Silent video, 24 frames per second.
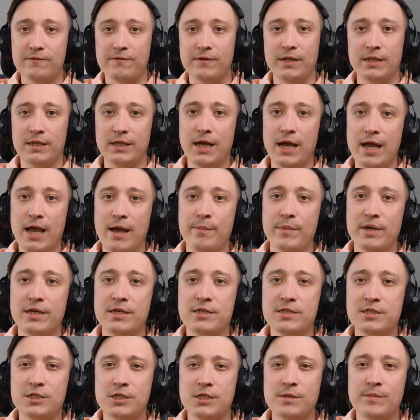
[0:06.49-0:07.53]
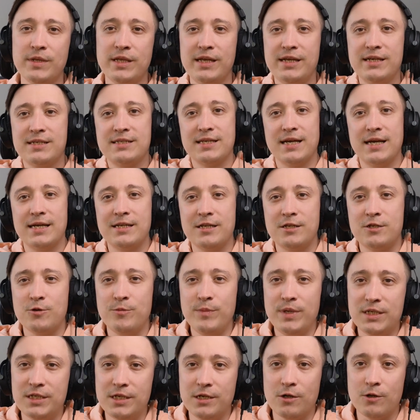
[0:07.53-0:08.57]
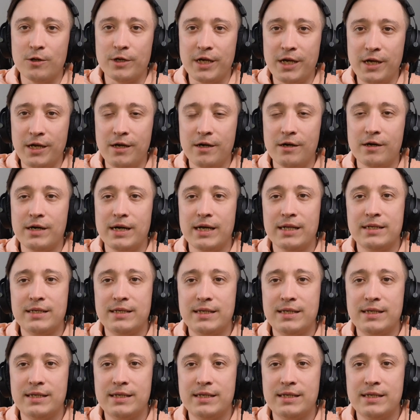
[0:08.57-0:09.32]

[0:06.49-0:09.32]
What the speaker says: and I am extremely excited to meet you all here at